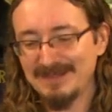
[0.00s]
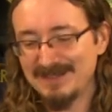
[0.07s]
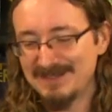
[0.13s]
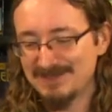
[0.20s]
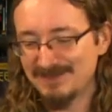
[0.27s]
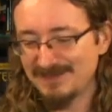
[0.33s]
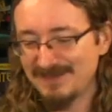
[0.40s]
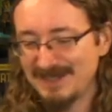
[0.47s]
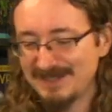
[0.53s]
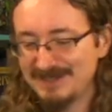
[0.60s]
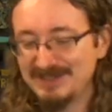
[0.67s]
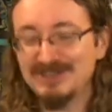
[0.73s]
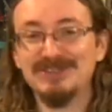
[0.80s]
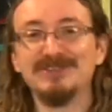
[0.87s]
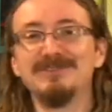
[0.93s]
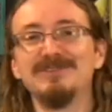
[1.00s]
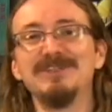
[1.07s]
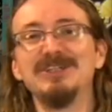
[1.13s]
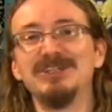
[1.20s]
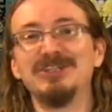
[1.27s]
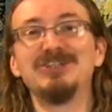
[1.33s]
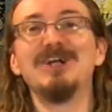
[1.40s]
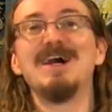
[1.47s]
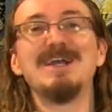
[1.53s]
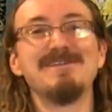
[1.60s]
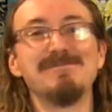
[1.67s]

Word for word: a sort of like you just did a shot